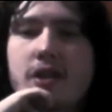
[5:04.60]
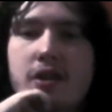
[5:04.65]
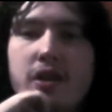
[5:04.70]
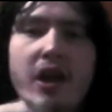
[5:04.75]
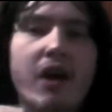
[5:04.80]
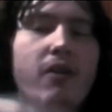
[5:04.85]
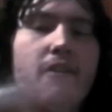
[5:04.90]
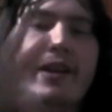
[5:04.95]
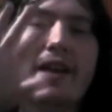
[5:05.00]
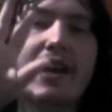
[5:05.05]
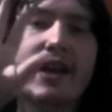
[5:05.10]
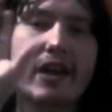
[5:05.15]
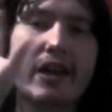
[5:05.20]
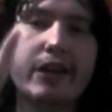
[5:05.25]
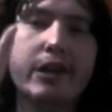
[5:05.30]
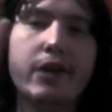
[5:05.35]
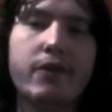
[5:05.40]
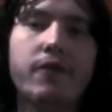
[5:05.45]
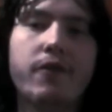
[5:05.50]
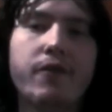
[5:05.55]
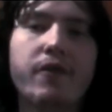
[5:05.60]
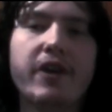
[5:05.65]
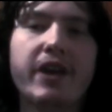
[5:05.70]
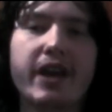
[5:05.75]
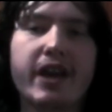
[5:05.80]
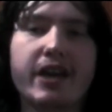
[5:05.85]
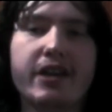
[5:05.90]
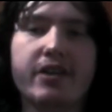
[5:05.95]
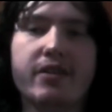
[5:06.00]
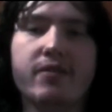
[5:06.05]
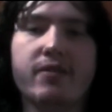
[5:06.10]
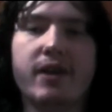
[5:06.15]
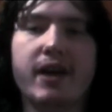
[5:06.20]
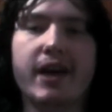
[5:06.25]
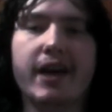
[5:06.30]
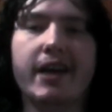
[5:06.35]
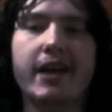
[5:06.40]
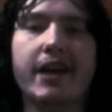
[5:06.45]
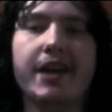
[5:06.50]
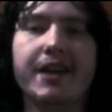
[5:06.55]
Now that another thing I don't
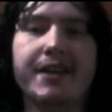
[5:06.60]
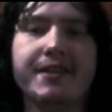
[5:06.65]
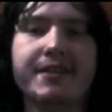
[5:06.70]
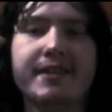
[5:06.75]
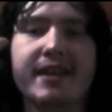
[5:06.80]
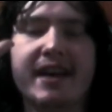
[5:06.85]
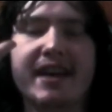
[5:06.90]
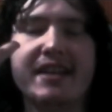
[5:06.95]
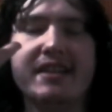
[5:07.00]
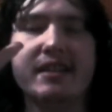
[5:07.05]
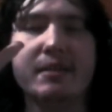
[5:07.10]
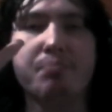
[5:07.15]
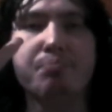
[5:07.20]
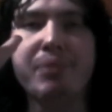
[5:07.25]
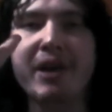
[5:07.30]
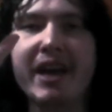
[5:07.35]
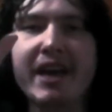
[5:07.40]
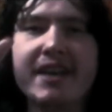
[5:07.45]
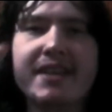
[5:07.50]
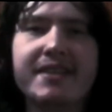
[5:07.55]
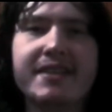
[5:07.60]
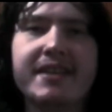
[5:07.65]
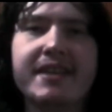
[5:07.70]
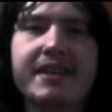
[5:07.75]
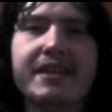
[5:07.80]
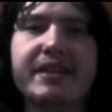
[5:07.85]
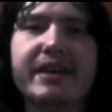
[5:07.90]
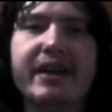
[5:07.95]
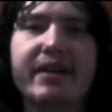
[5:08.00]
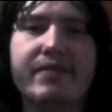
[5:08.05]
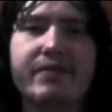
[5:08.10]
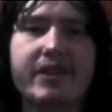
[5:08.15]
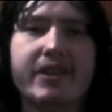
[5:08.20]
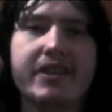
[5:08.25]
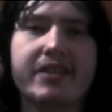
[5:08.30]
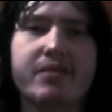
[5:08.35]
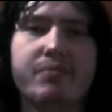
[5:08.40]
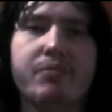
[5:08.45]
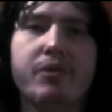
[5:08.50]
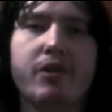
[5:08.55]
like is that the pacing of
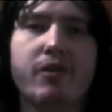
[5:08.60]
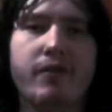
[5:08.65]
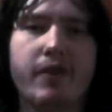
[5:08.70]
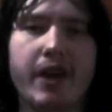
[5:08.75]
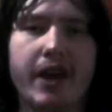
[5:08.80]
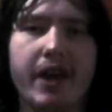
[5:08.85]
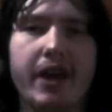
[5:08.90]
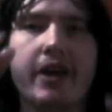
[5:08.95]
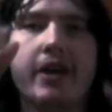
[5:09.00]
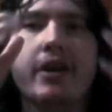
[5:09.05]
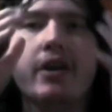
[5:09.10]
this movie.